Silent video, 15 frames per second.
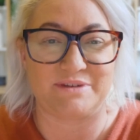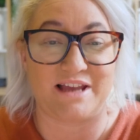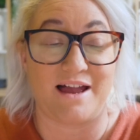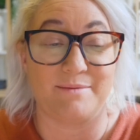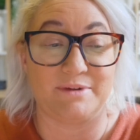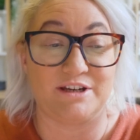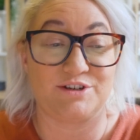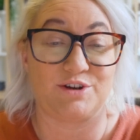I'm
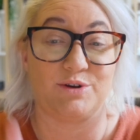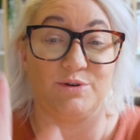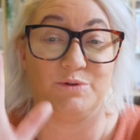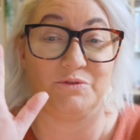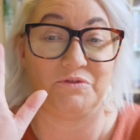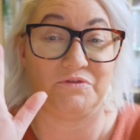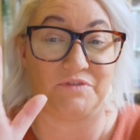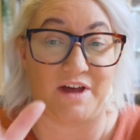going to show you
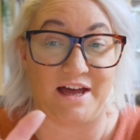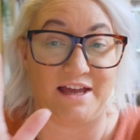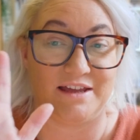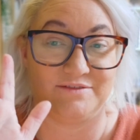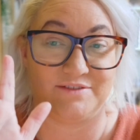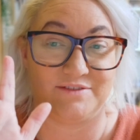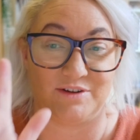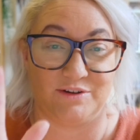five
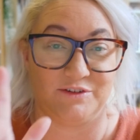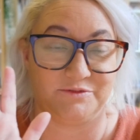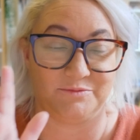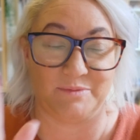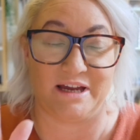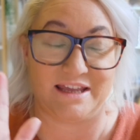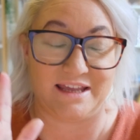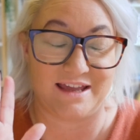of
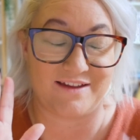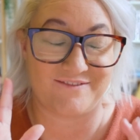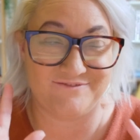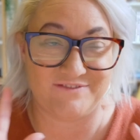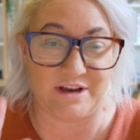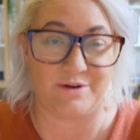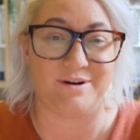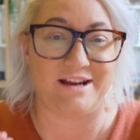my
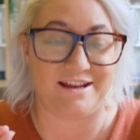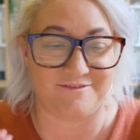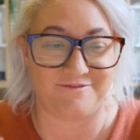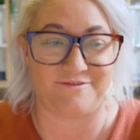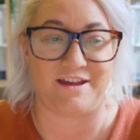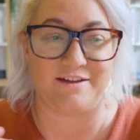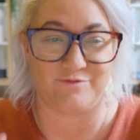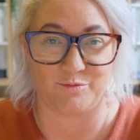very
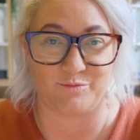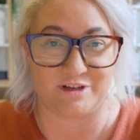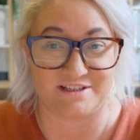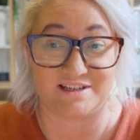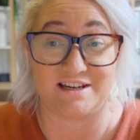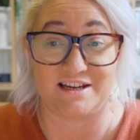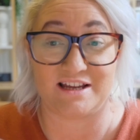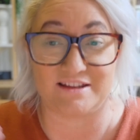favorite ones
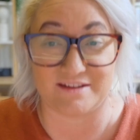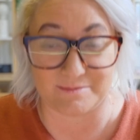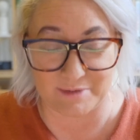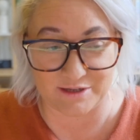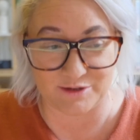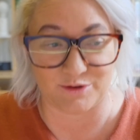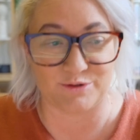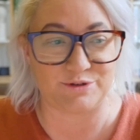today. They're my
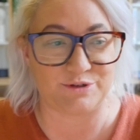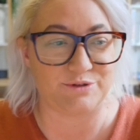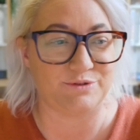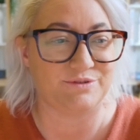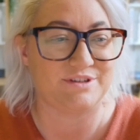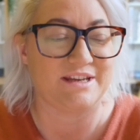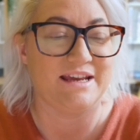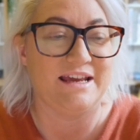
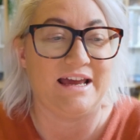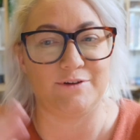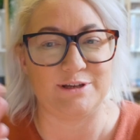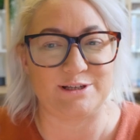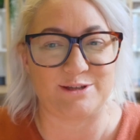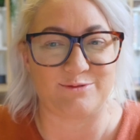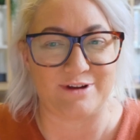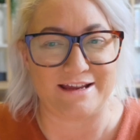go-tos. The first
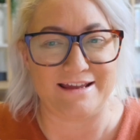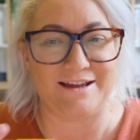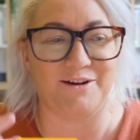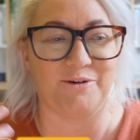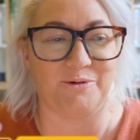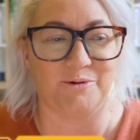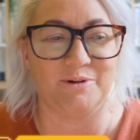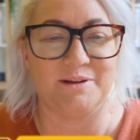three are
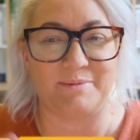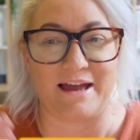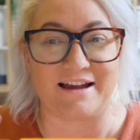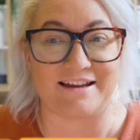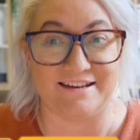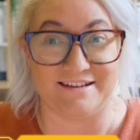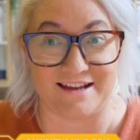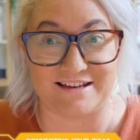all about
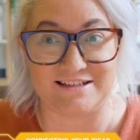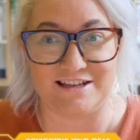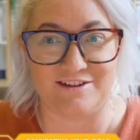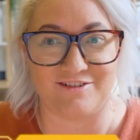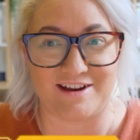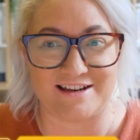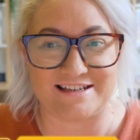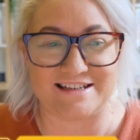connecting your
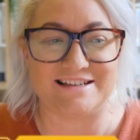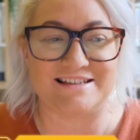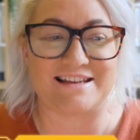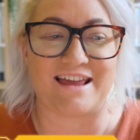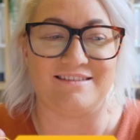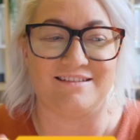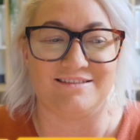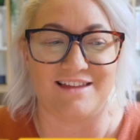ideas, and
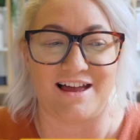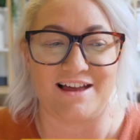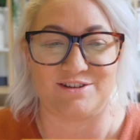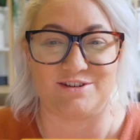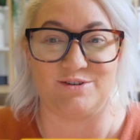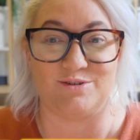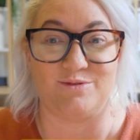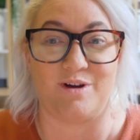the last
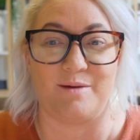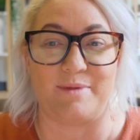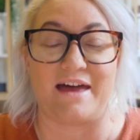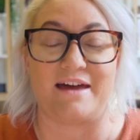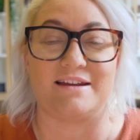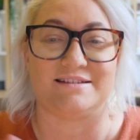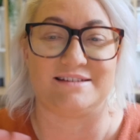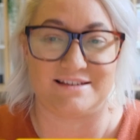two are about
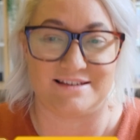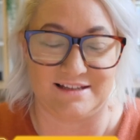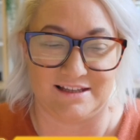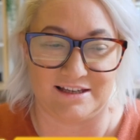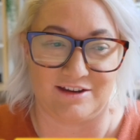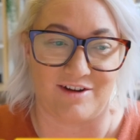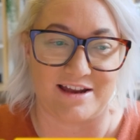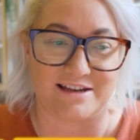distilling
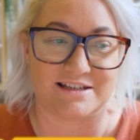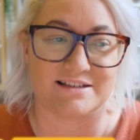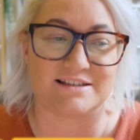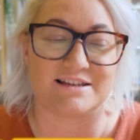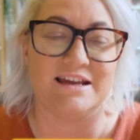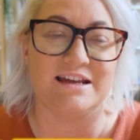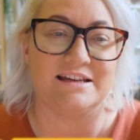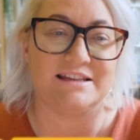your ideas.
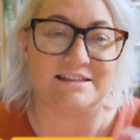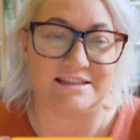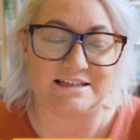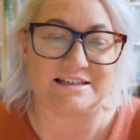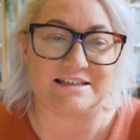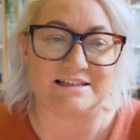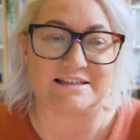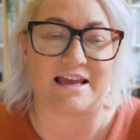This
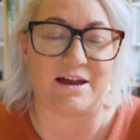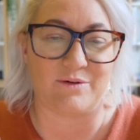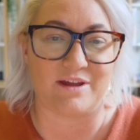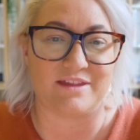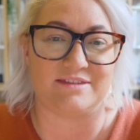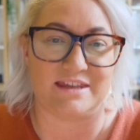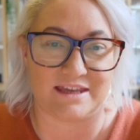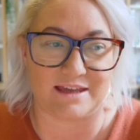is how I
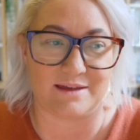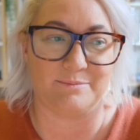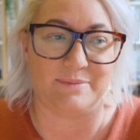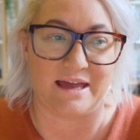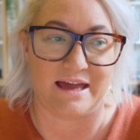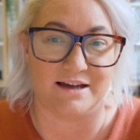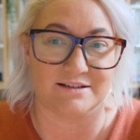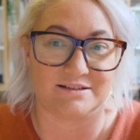think
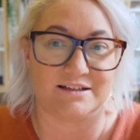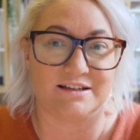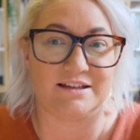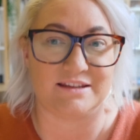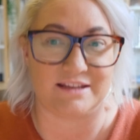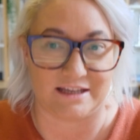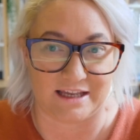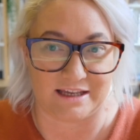about
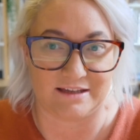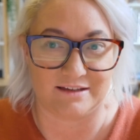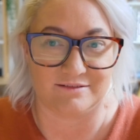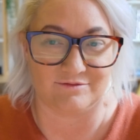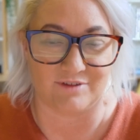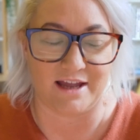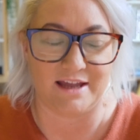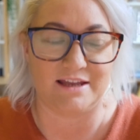thinking,
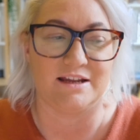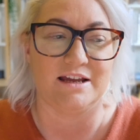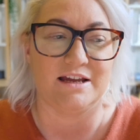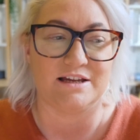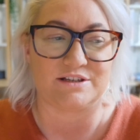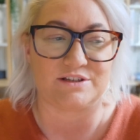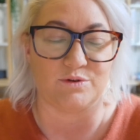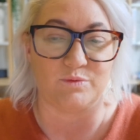right?
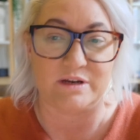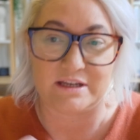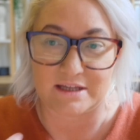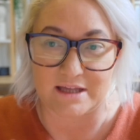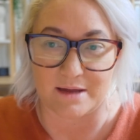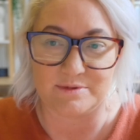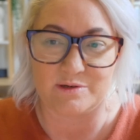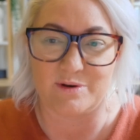So when it
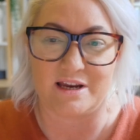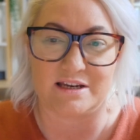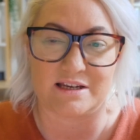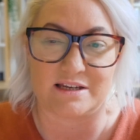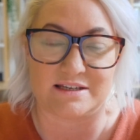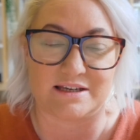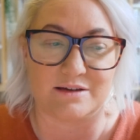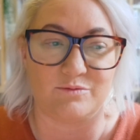comes to an
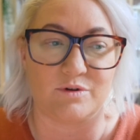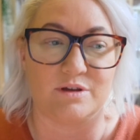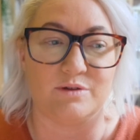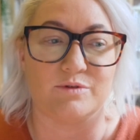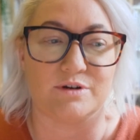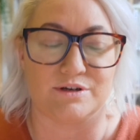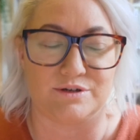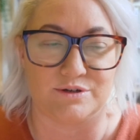idea, what you
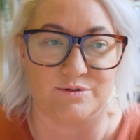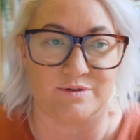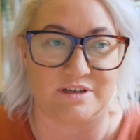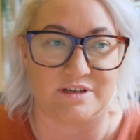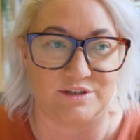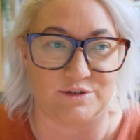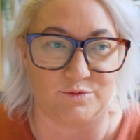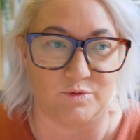want to do is
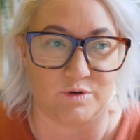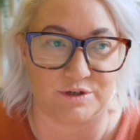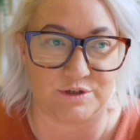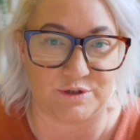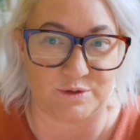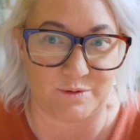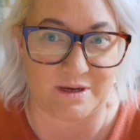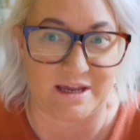you want
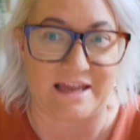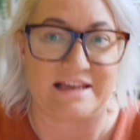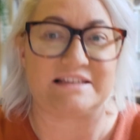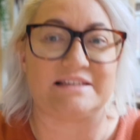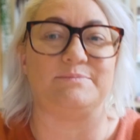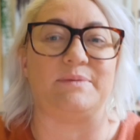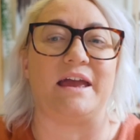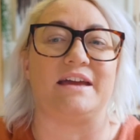to
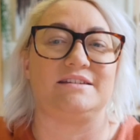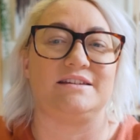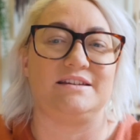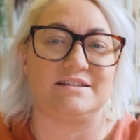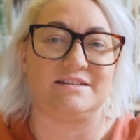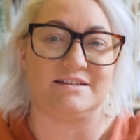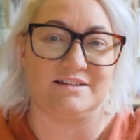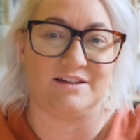expand it,
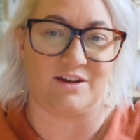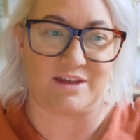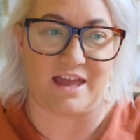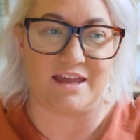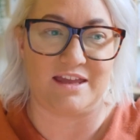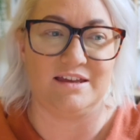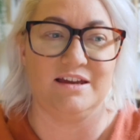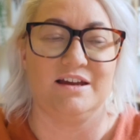okay?